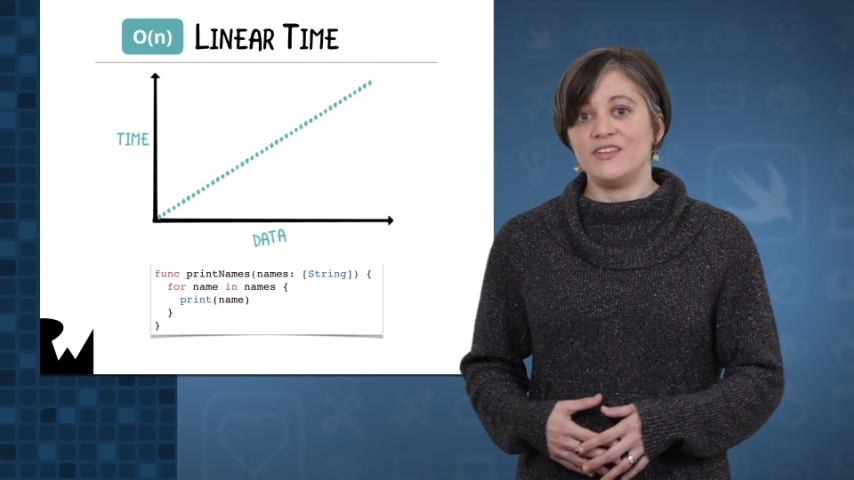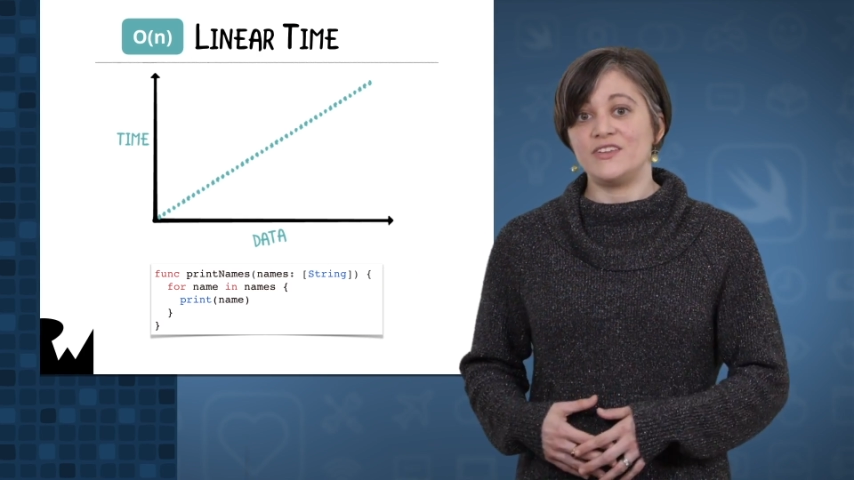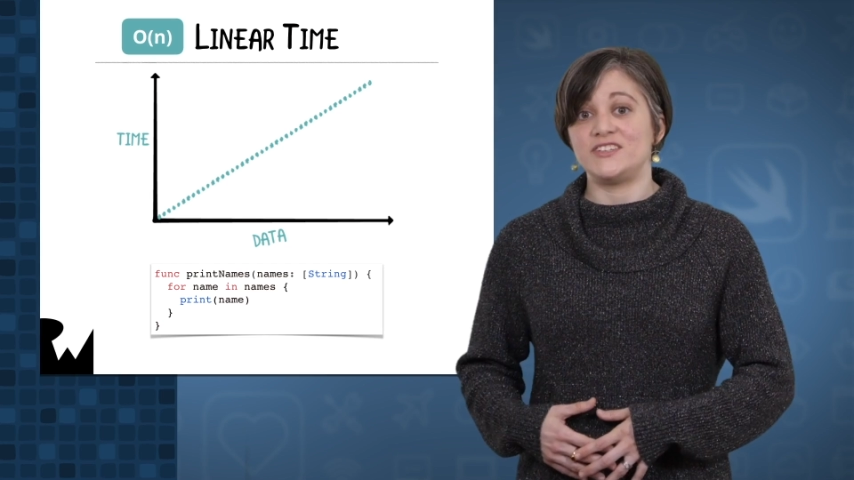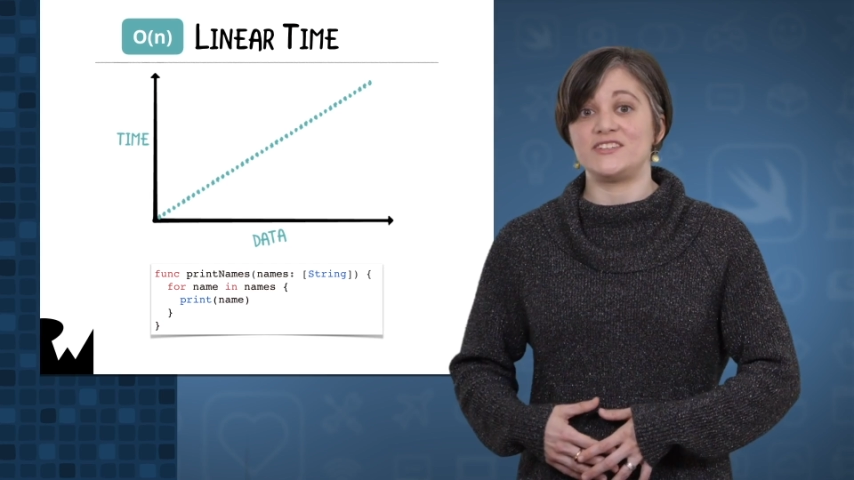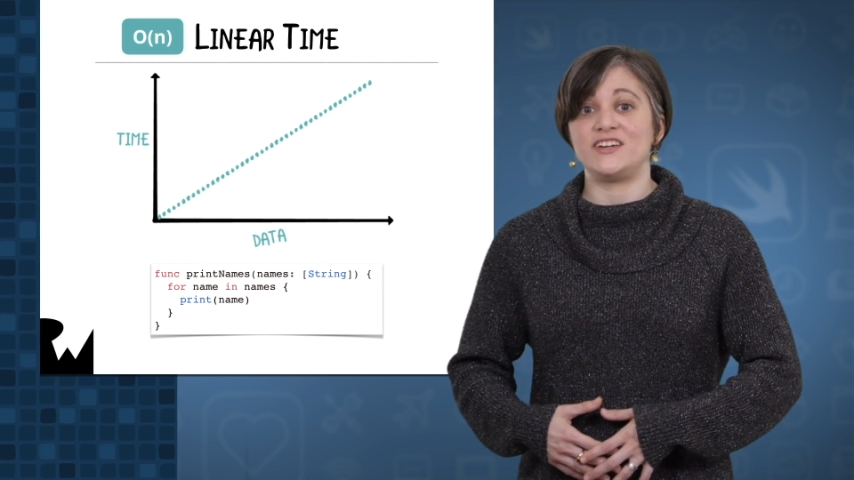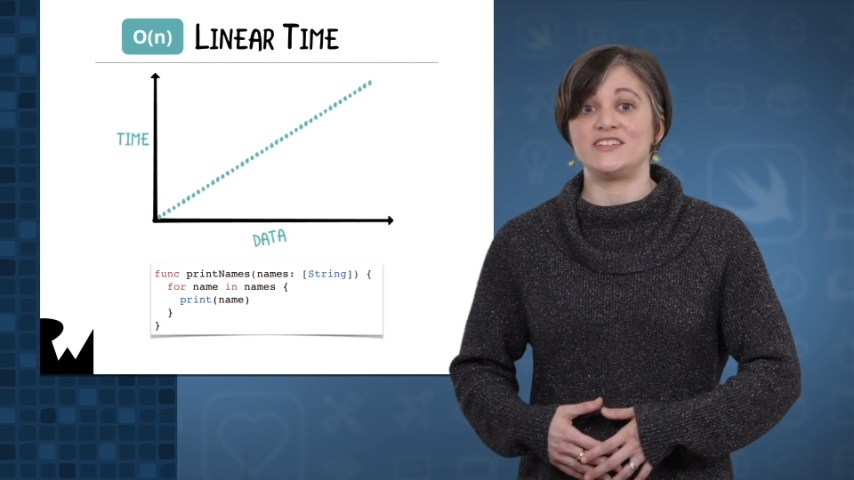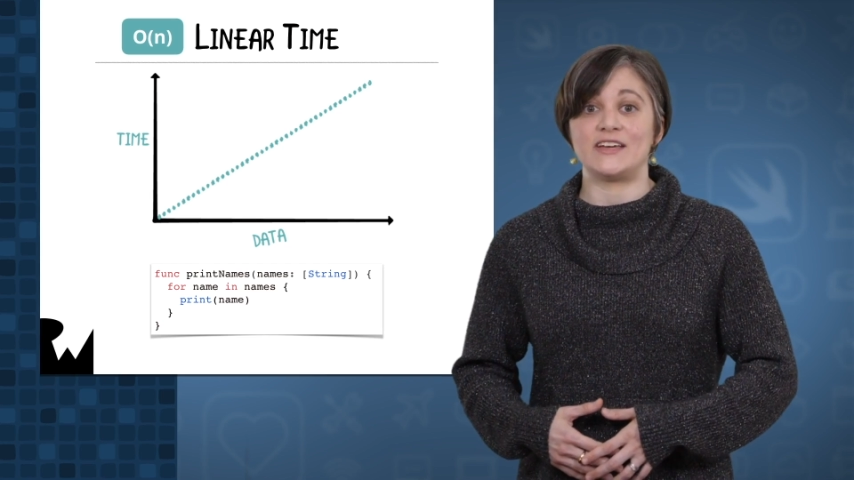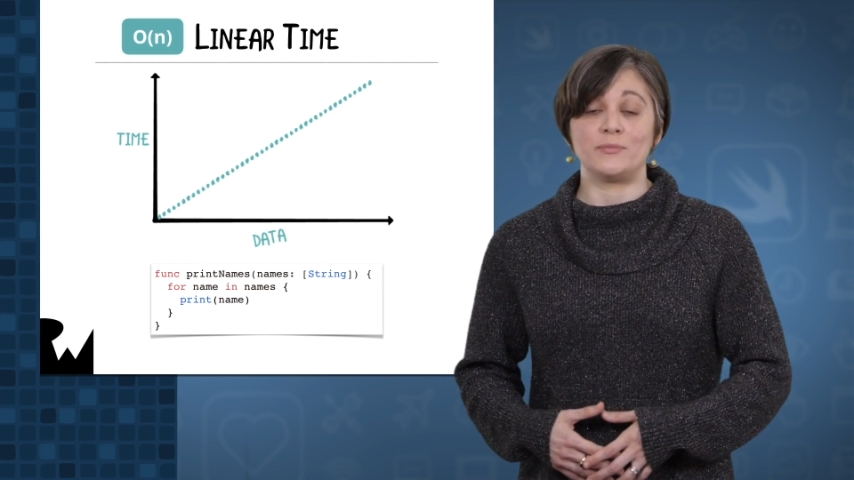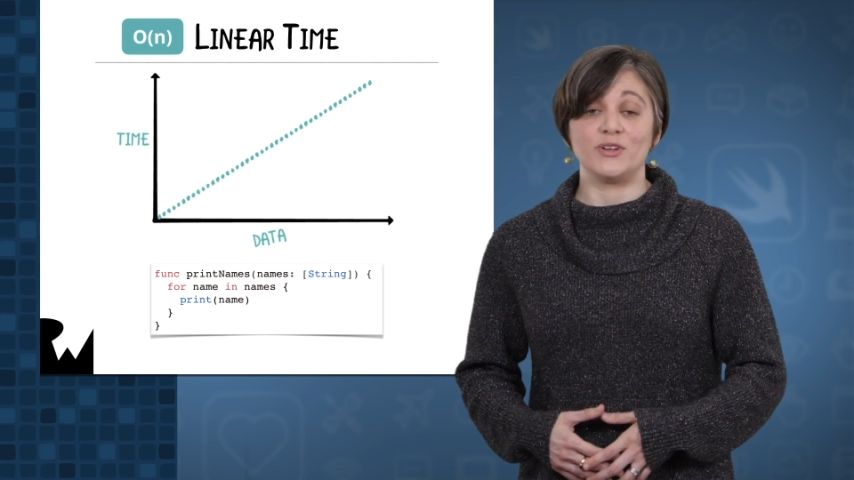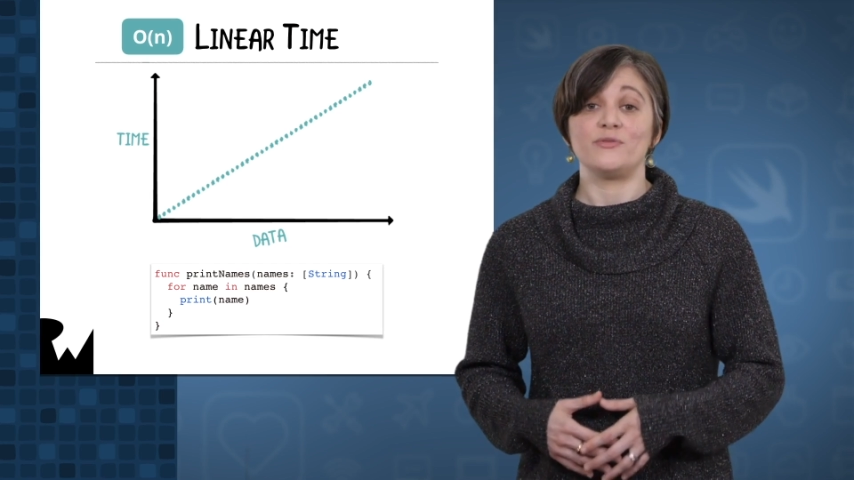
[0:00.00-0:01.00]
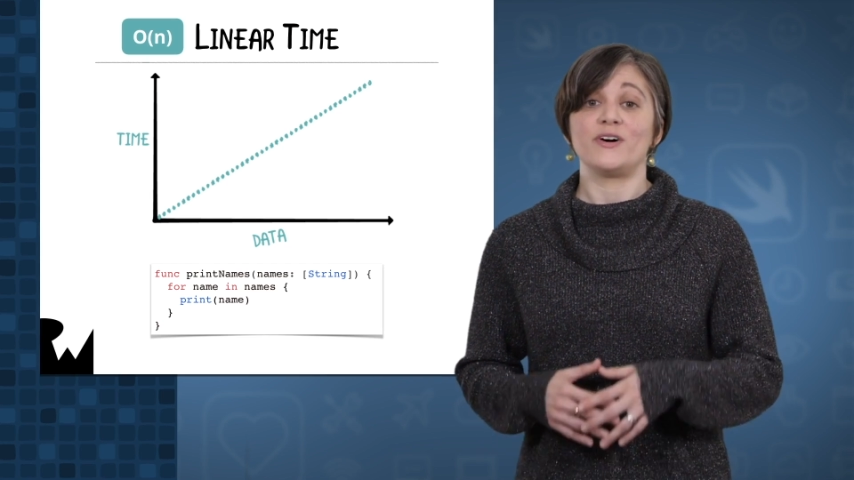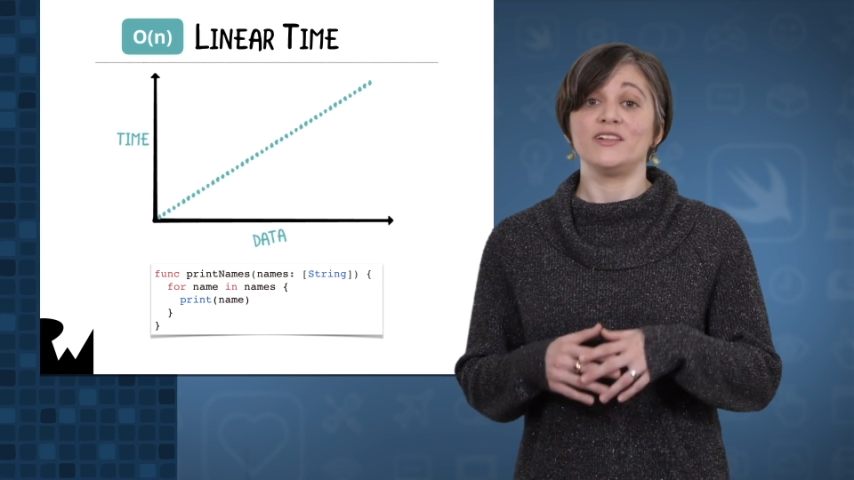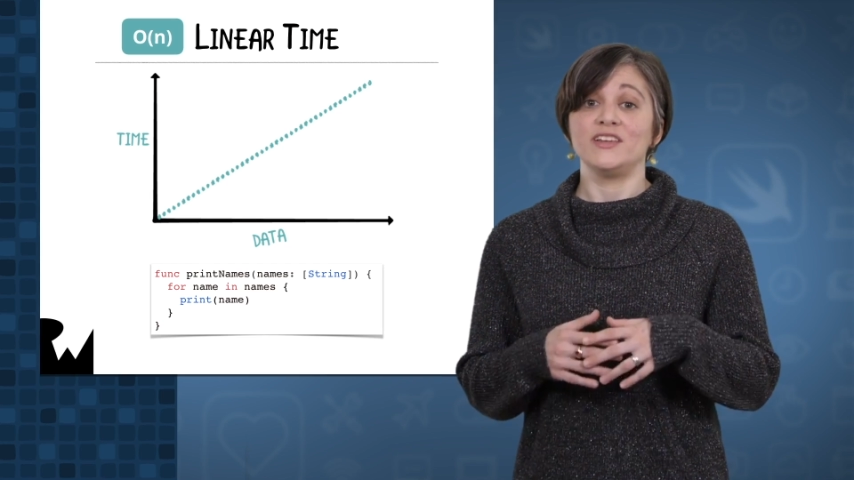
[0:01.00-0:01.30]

This is an example of a